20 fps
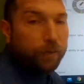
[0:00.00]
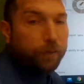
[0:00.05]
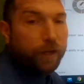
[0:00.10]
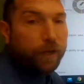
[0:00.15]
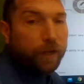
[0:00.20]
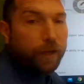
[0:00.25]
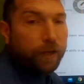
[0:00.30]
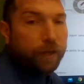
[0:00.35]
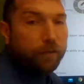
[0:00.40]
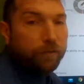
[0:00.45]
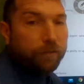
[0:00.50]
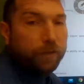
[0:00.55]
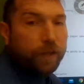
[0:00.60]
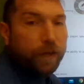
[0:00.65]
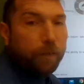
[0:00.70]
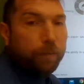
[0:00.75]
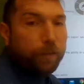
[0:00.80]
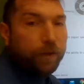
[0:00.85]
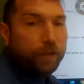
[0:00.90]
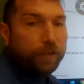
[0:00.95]
of in that, but
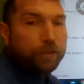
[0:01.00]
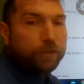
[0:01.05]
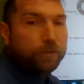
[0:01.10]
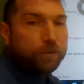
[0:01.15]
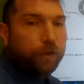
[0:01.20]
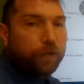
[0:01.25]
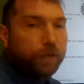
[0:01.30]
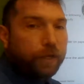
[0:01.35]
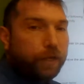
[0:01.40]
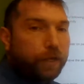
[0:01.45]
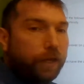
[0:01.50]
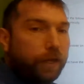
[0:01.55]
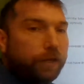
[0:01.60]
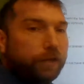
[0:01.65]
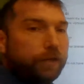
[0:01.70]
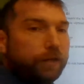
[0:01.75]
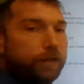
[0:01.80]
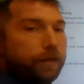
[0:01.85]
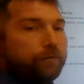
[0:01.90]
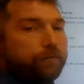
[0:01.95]
I just wanted to kind of
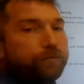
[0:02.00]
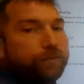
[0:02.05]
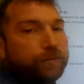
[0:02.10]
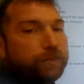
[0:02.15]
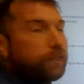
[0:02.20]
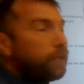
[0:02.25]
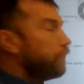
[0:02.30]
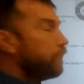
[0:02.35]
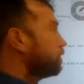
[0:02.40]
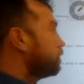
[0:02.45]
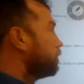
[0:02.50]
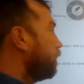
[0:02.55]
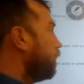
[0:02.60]
emphasize that.